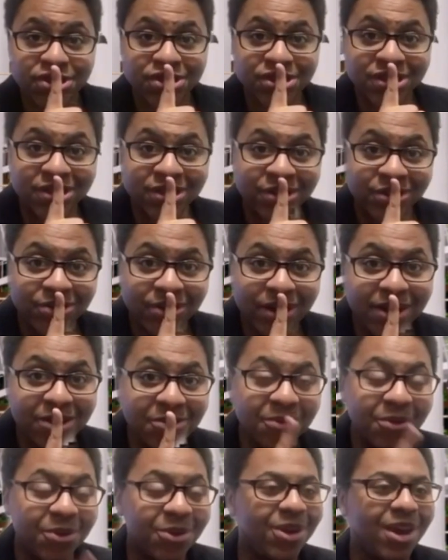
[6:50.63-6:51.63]
little trailer
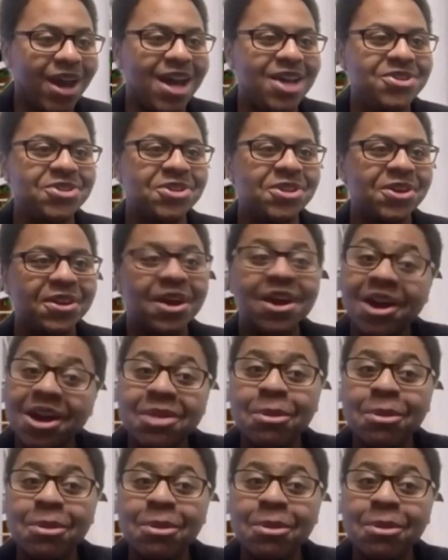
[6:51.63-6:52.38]
for you guys, you know, they're going to